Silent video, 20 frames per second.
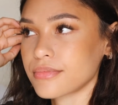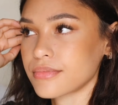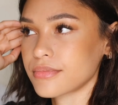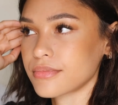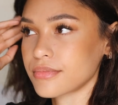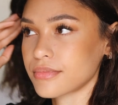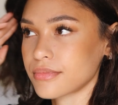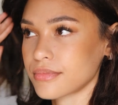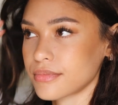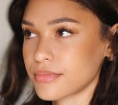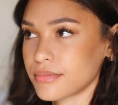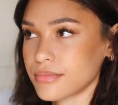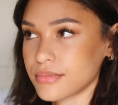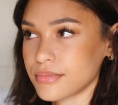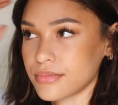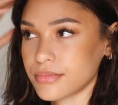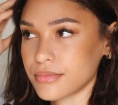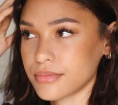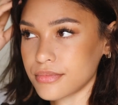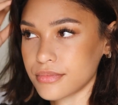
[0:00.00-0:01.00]

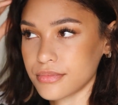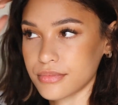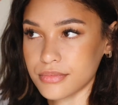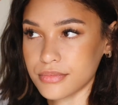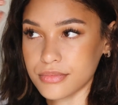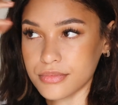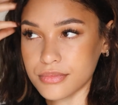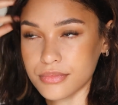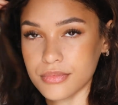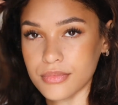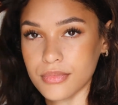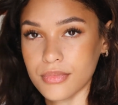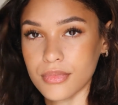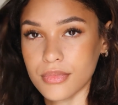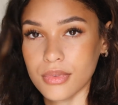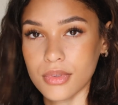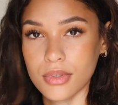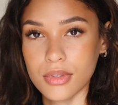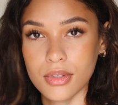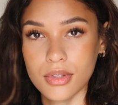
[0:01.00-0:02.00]

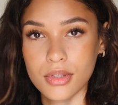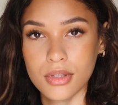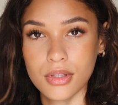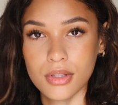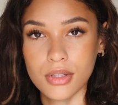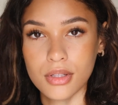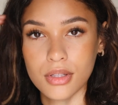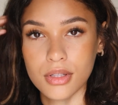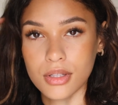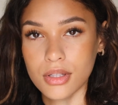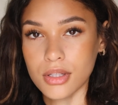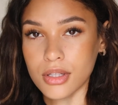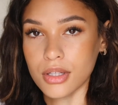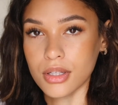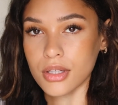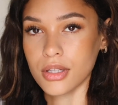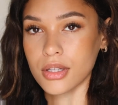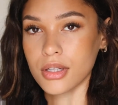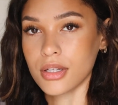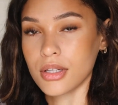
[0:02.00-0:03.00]
No one is speaking in this clip.